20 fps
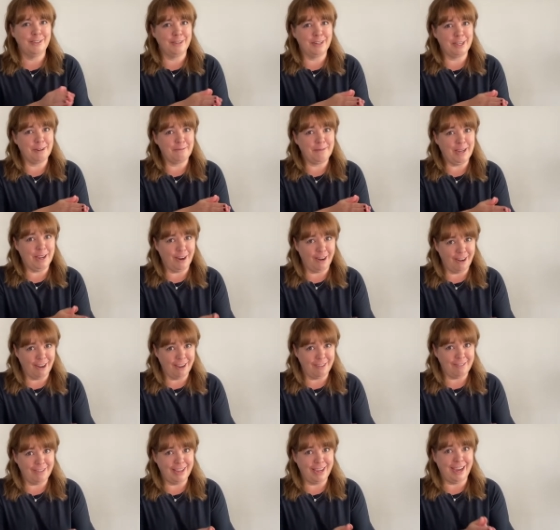it can be
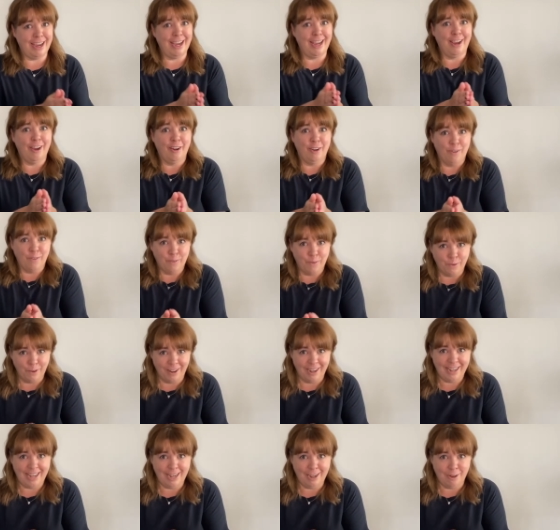RFEI
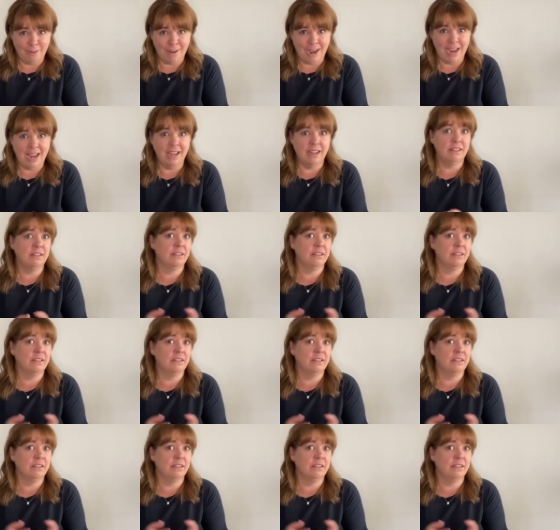or EOI.